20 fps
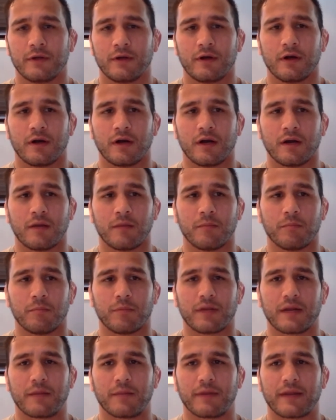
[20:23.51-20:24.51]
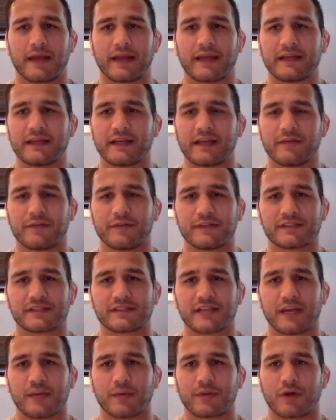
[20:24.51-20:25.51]
But I can definitely
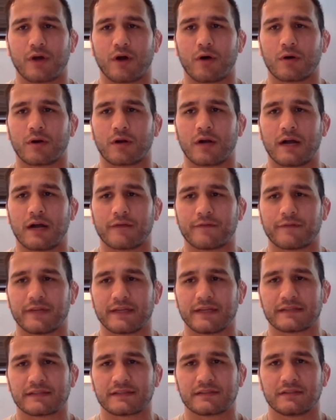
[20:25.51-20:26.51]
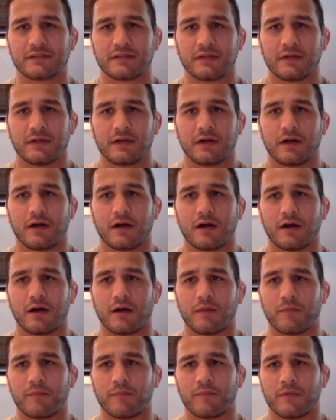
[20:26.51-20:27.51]
say with all confidence
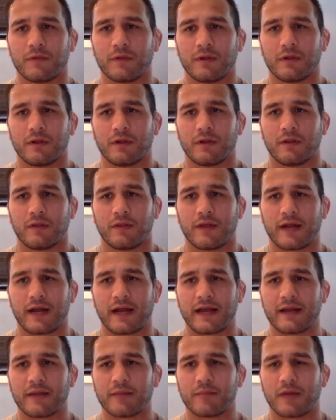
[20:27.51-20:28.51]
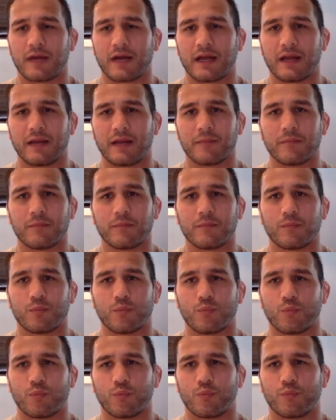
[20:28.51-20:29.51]
that I am
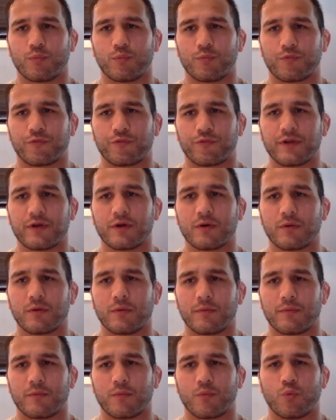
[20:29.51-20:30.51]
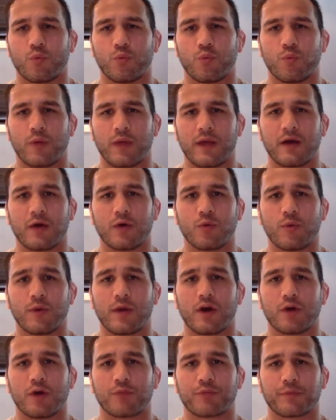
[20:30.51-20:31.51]
feel
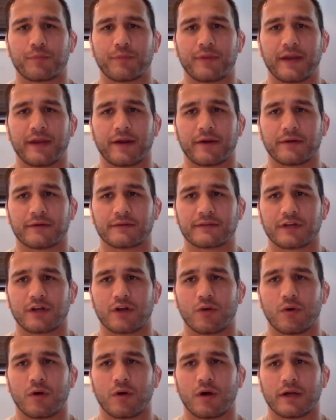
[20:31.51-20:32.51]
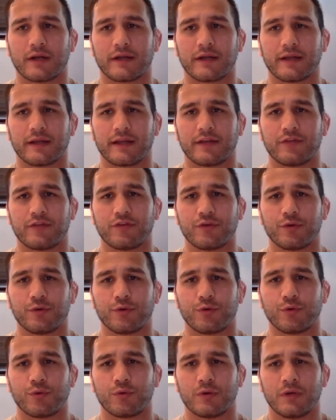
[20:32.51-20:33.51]
well prepared to go on and
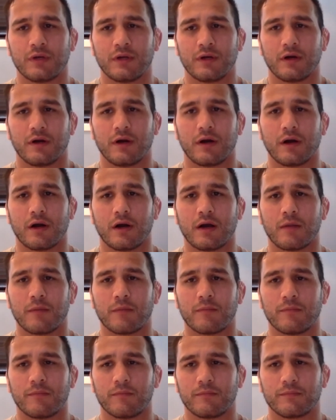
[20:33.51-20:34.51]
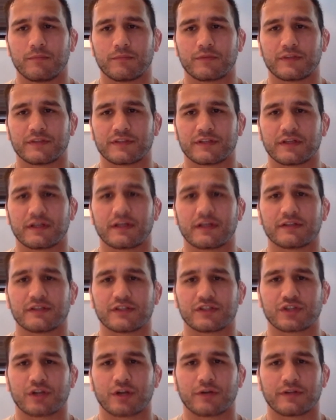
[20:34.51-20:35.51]
do to
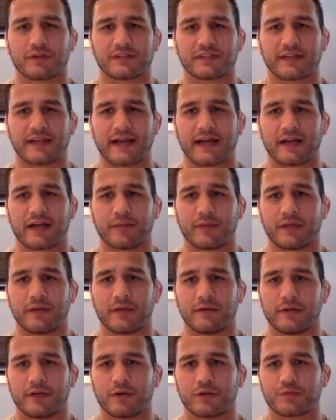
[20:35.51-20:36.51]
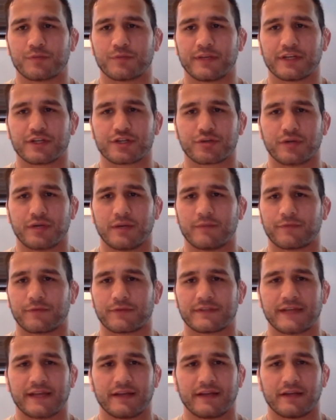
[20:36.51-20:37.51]
start this academy. You know, it's been a dream for
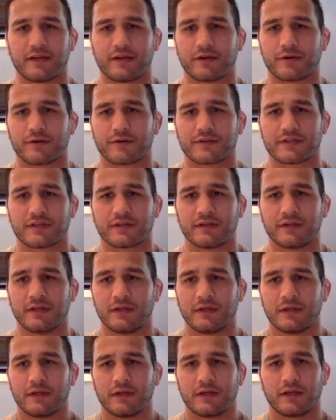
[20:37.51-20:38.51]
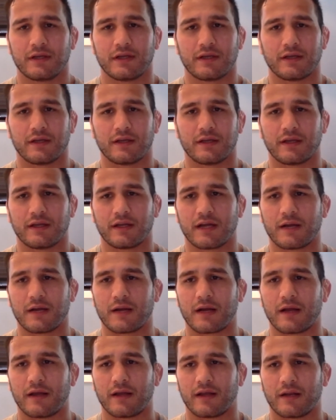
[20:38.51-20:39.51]
10 years, and
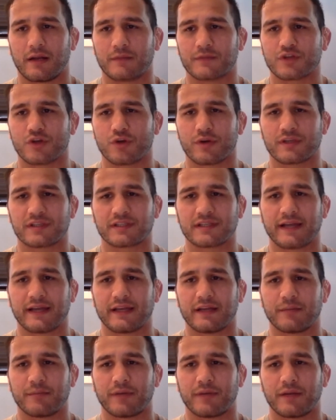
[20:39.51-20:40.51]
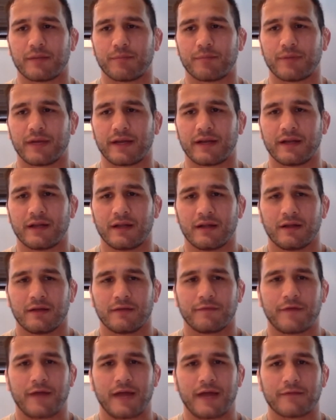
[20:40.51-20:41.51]
I'm so excited. But
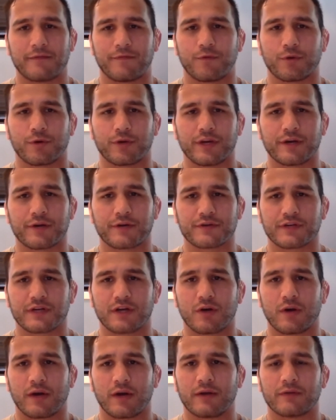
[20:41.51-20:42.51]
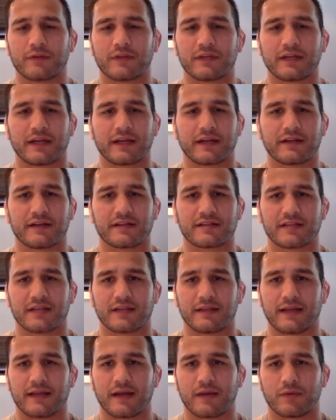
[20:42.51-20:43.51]
4 years ago, I don't think I could have
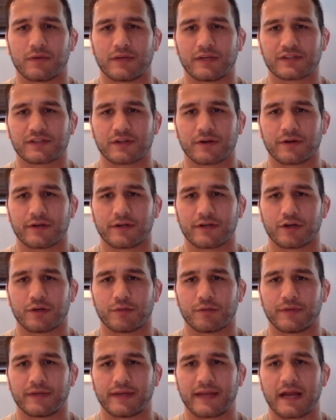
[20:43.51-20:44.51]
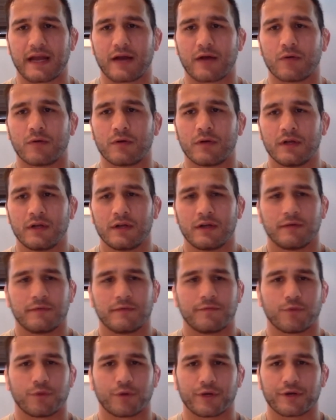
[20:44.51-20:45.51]
said that when I started here. But now,
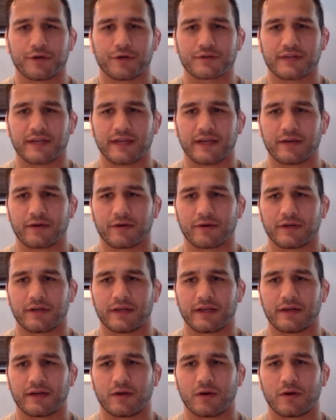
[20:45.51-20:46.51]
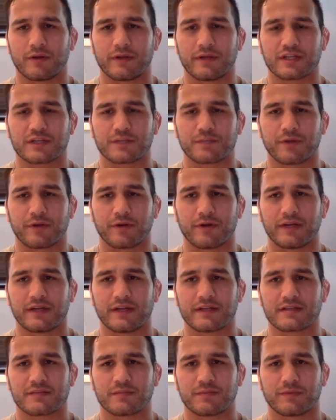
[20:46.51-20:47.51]
4 years later, and all the
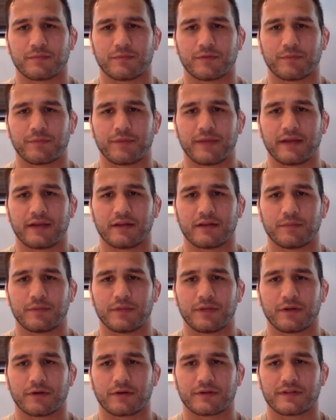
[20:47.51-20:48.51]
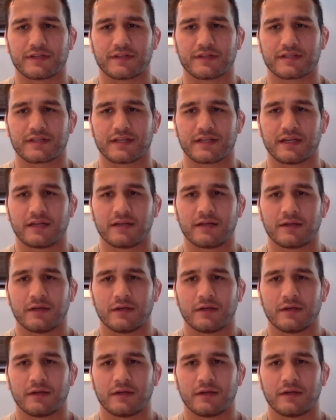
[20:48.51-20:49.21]
experience with Penn and the PRTC